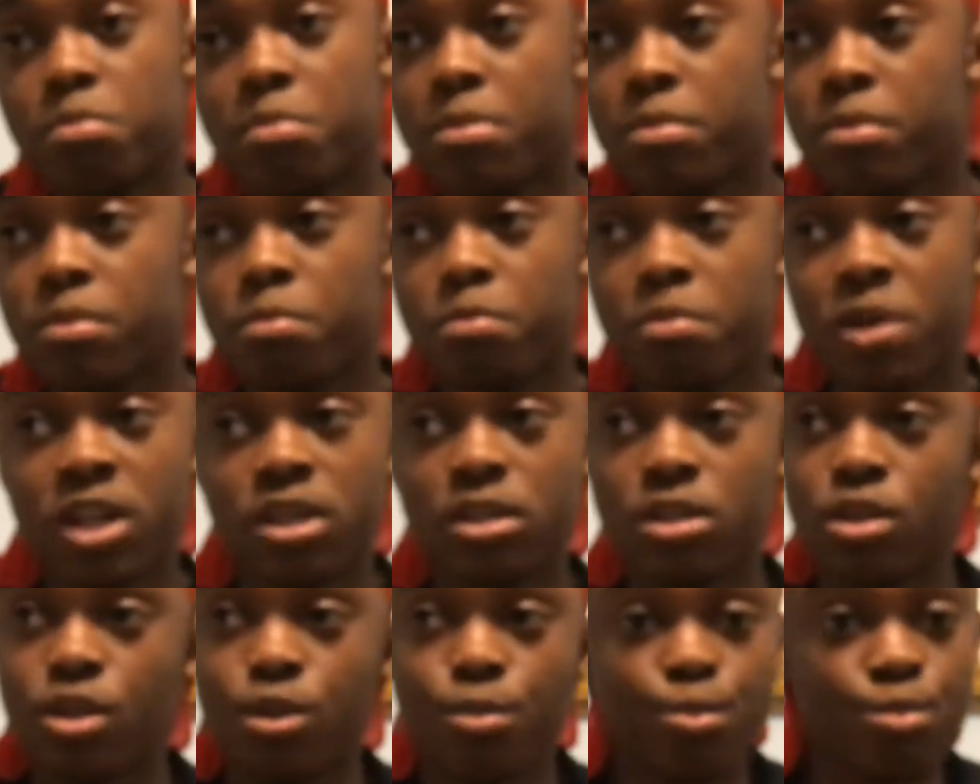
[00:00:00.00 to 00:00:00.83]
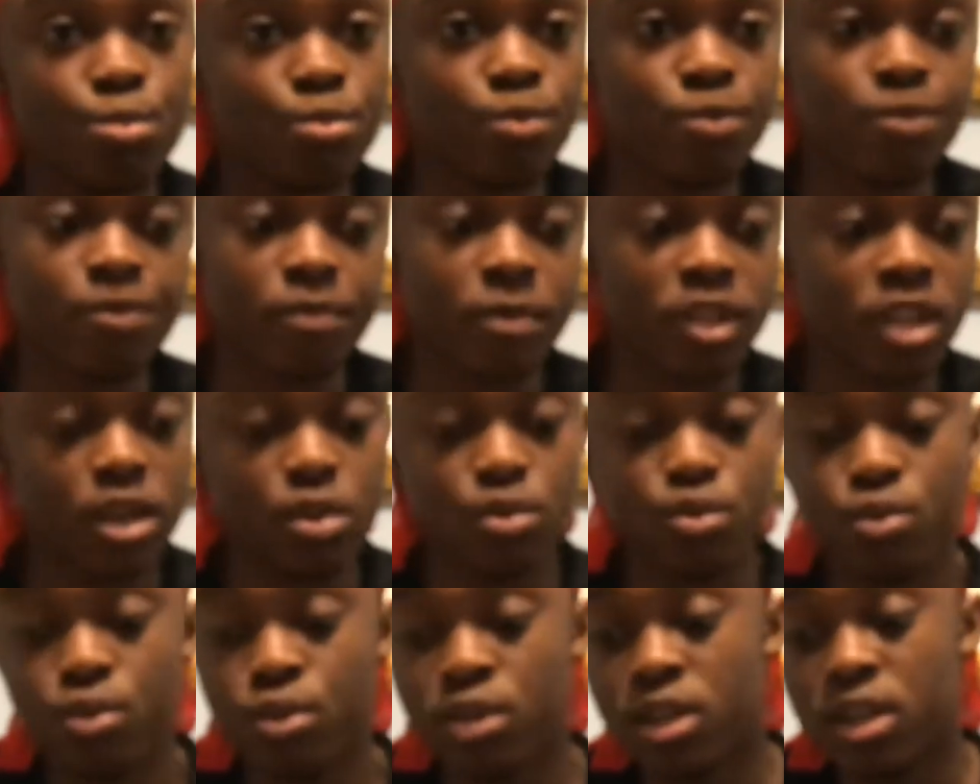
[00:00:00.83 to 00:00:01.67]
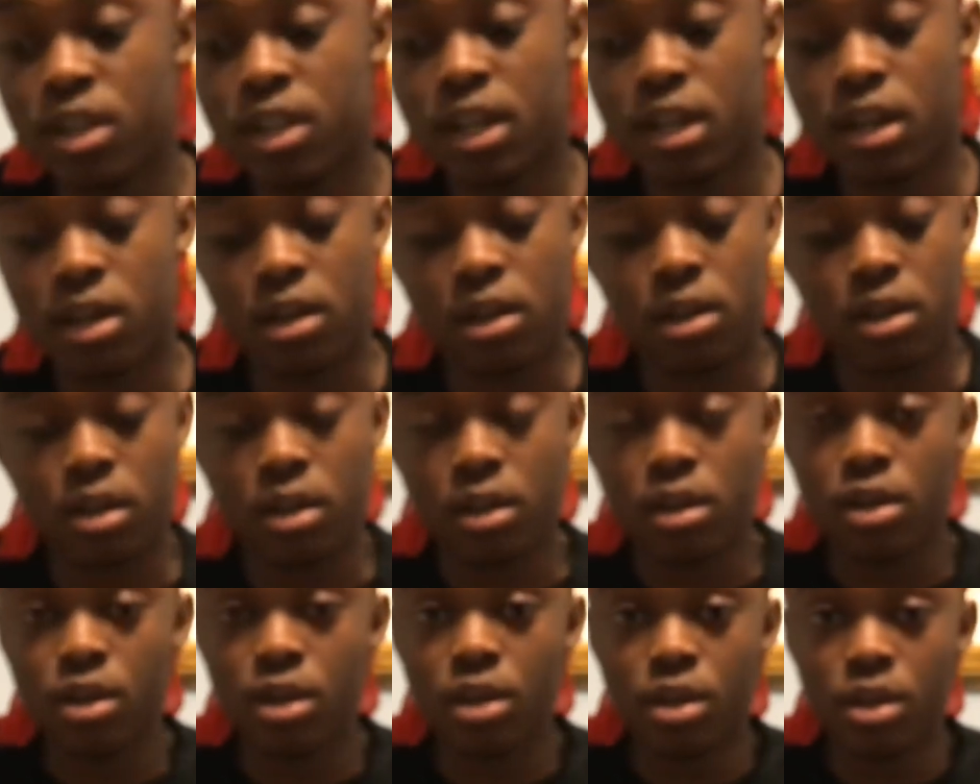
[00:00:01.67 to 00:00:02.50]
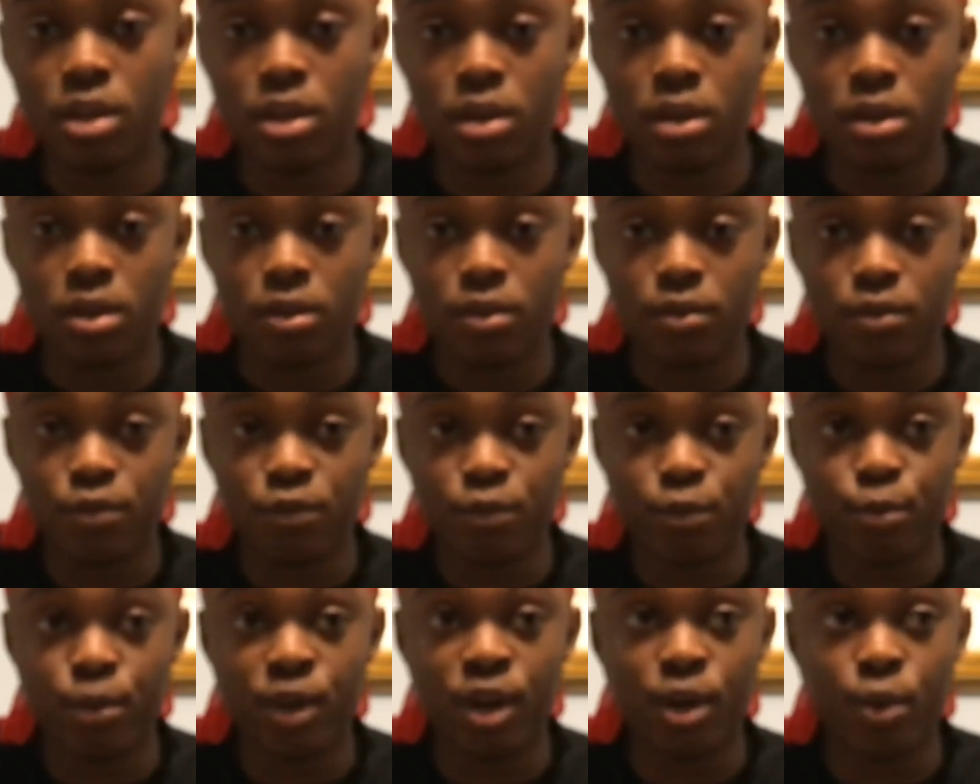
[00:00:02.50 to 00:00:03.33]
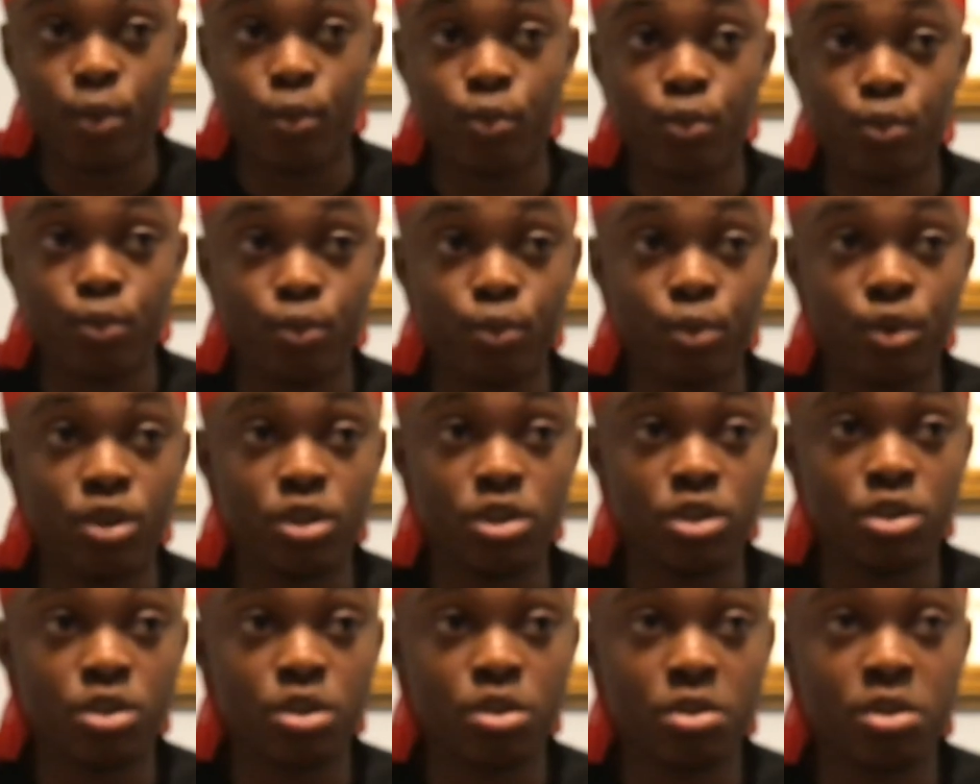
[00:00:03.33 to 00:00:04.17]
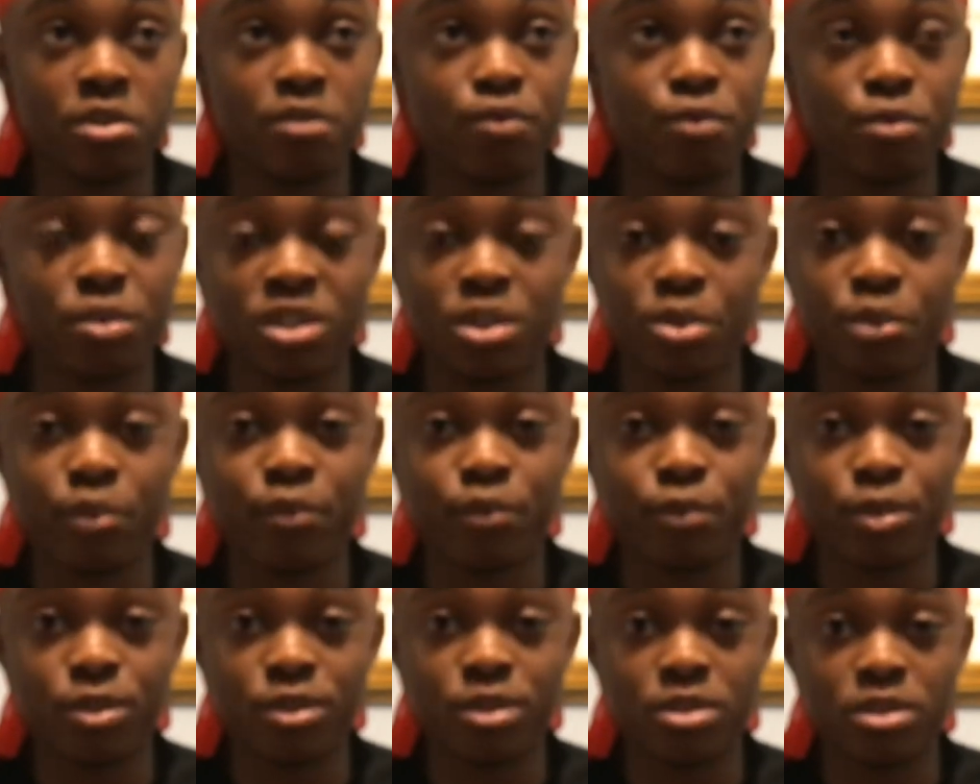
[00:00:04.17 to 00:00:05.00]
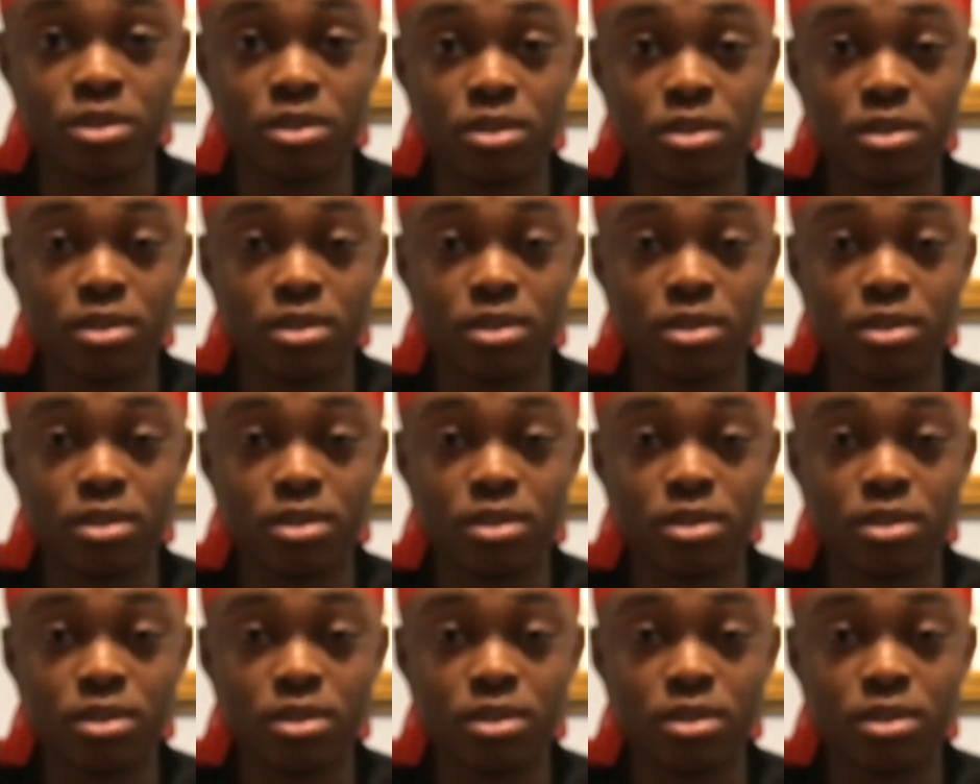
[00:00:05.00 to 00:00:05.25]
mandem and all of that throughout what you're going through in your future?